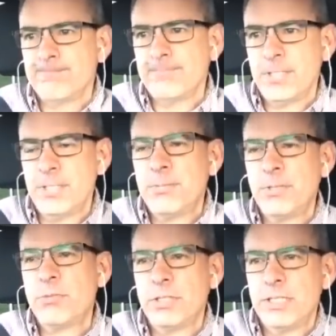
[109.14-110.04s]
something
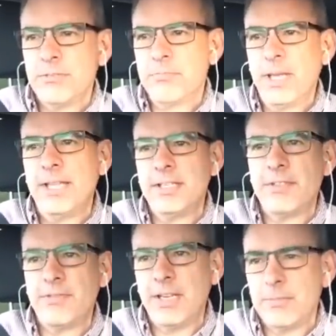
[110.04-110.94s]
really bad that the
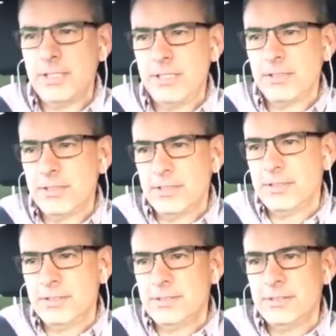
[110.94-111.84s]
family,
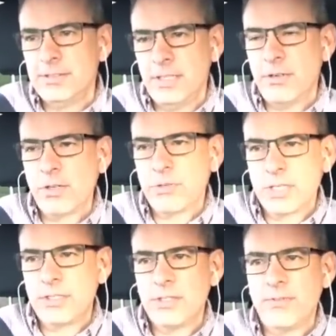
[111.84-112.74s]
it goes
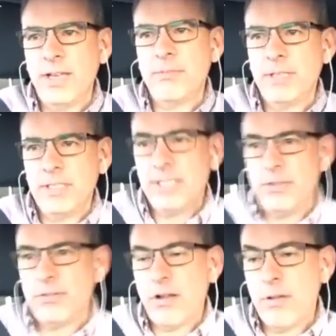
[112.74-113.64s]
against the family. Then
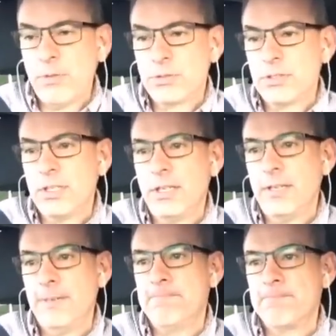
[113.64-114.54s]
you're almost
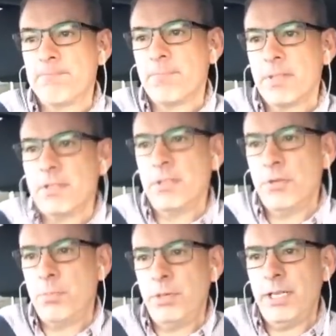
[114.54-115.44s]
you're
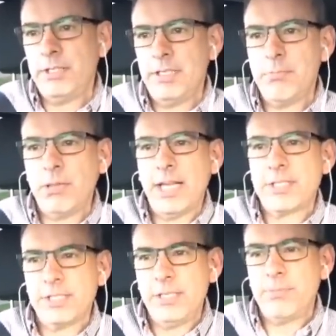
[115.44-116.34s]
put on the black
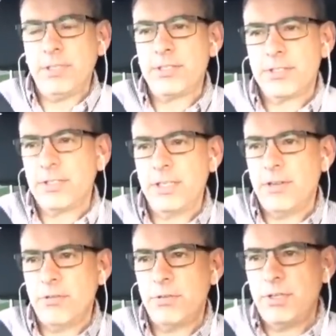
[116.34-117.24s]
sheep list.
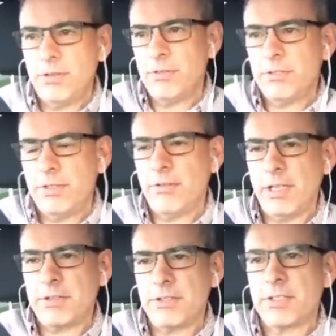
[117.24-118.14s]
You're
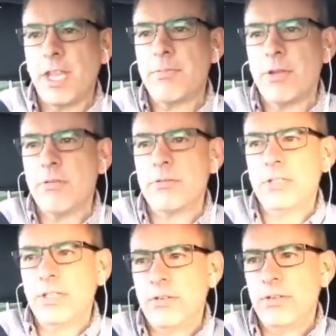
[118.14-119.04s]
like the scapegoat.
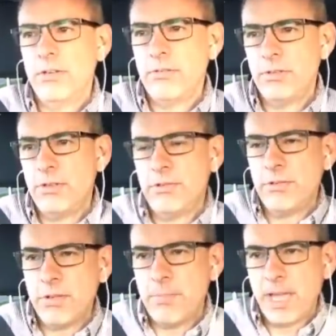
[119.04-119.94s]
You're
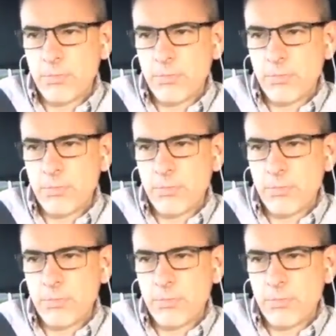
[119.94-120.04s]
the bad